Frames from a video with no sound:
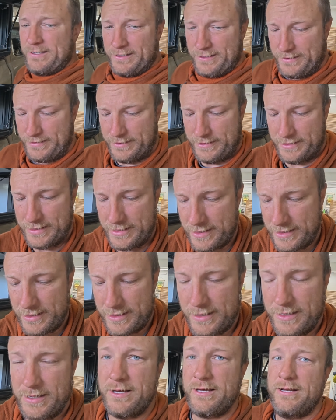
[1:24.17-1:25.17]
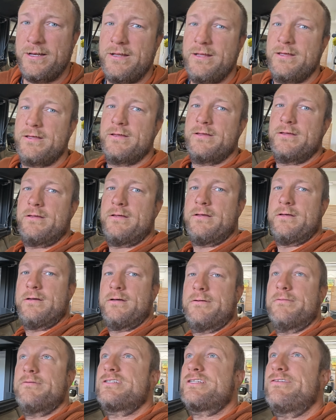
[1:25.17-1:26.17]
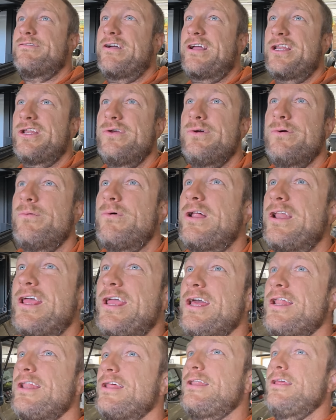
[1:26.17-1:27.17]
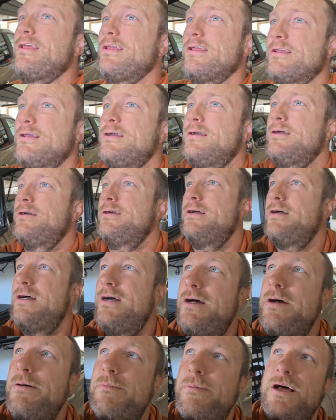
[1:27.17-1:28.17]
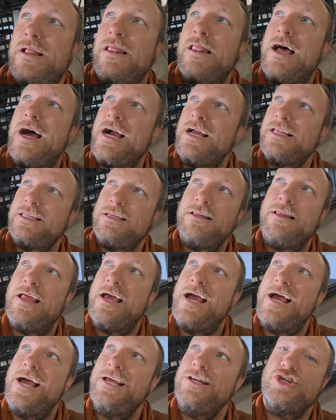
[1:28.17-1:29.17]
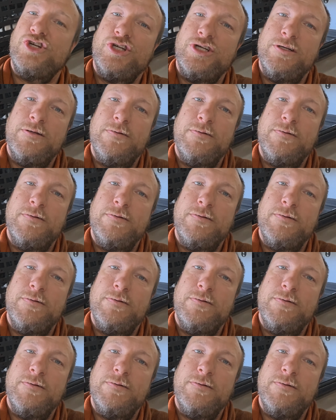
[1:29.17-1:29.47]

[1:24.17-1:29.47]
And then, let's see if I can do it one-handed. I locked the latch.